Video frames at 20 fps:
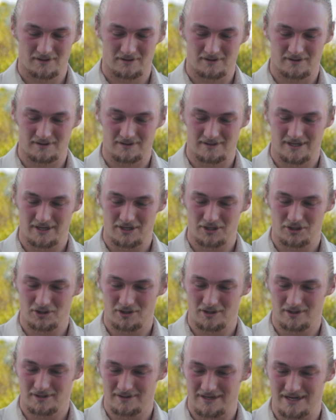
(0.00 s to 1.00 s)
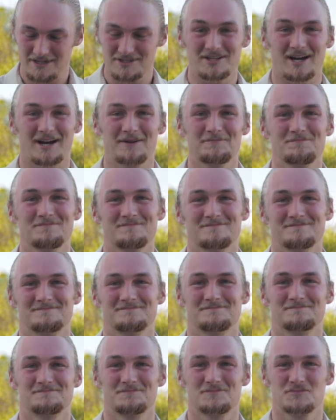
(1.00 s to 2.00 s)
Until next time,
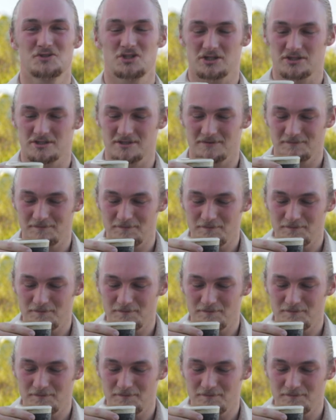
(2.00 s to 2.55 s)
cheers.